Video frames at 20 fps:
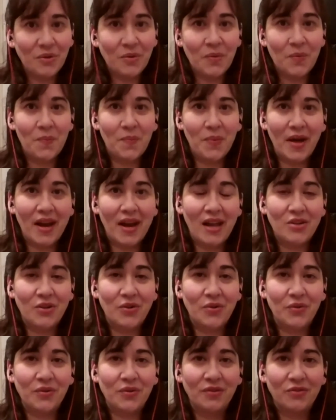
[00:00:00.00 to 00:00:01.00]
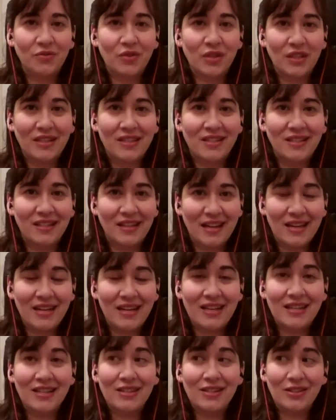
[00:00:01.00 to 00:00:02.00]
but I don't really sing it
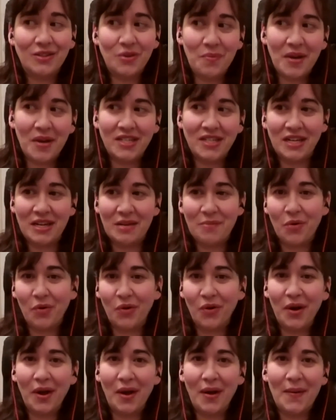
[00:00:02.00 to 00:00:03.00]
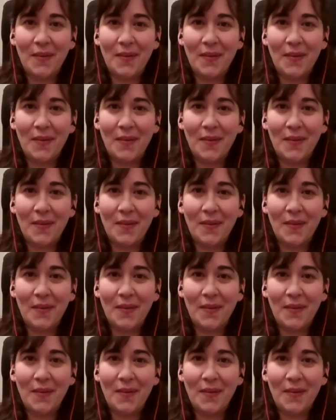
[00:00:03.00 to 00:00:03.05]
so much anymore.